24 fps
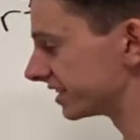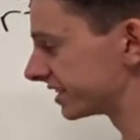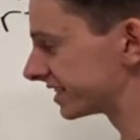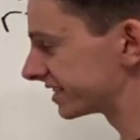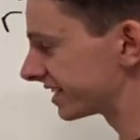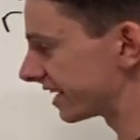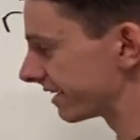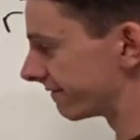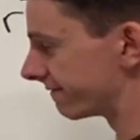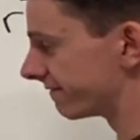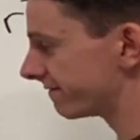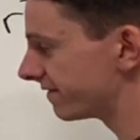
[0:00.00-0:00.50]
to
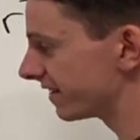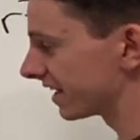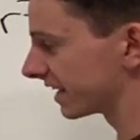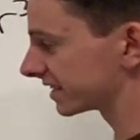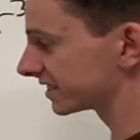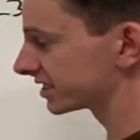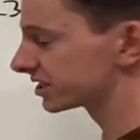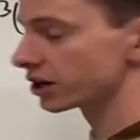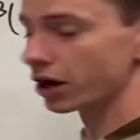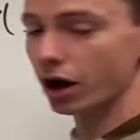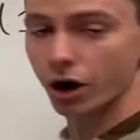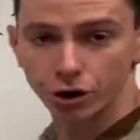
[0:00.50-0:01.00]
stay
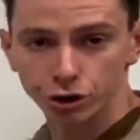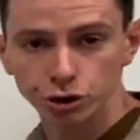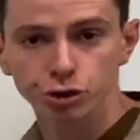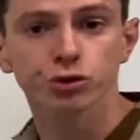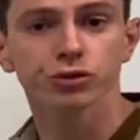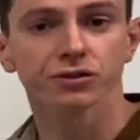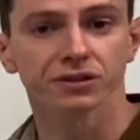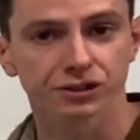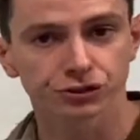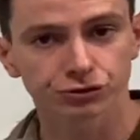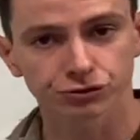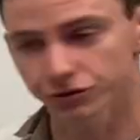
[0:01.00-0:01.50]
fixed under
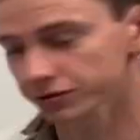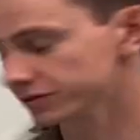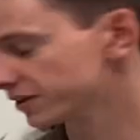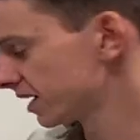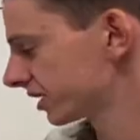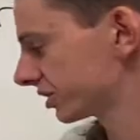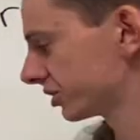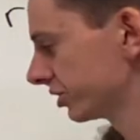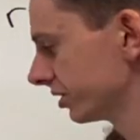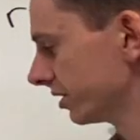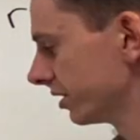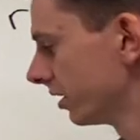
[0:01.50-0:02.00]
this
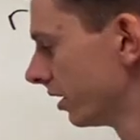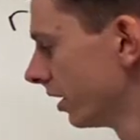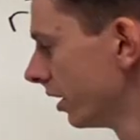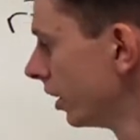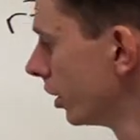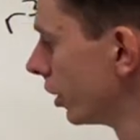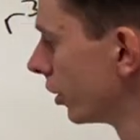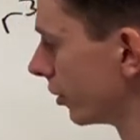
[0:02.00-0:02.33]
reflection.